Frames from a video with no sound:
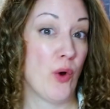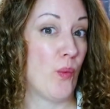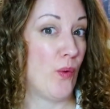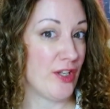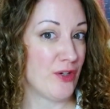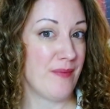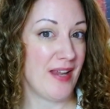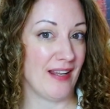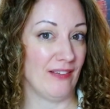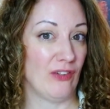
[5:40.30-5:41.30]
which
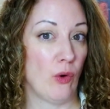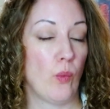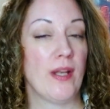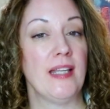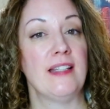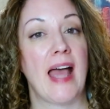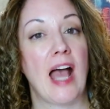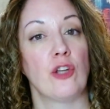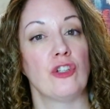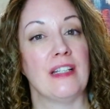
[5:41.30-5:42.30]
means we need to
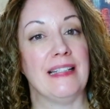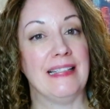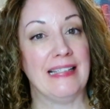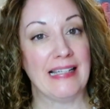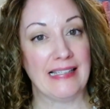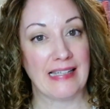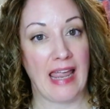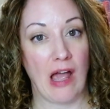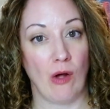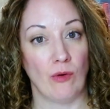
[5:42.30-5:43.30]
actually
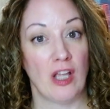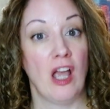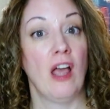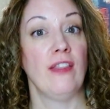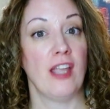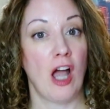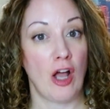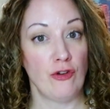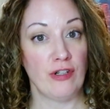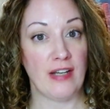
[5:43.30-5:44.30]
discount the
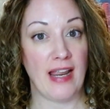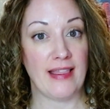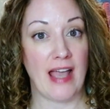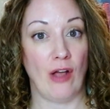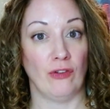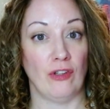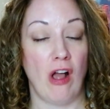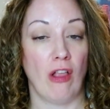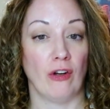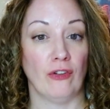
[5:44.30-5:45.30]

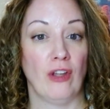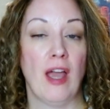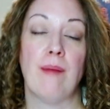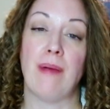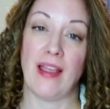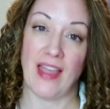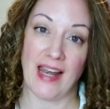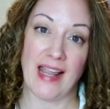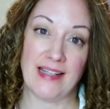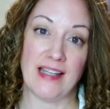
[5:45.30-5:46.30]
$108,000 by
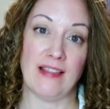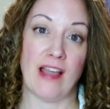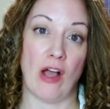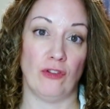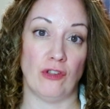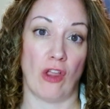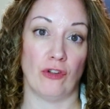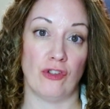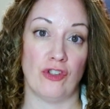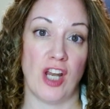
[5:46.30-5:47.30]
that
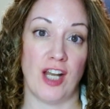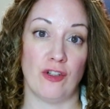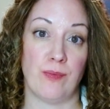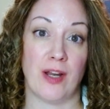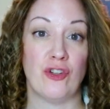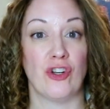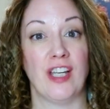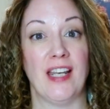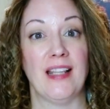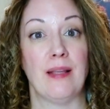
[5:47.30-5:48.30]
$18,000 and change because you're
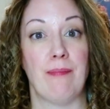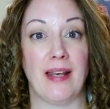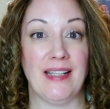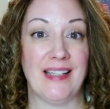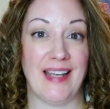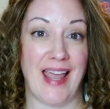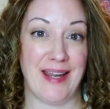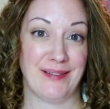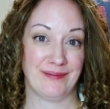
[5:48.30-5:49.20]
getting the money today.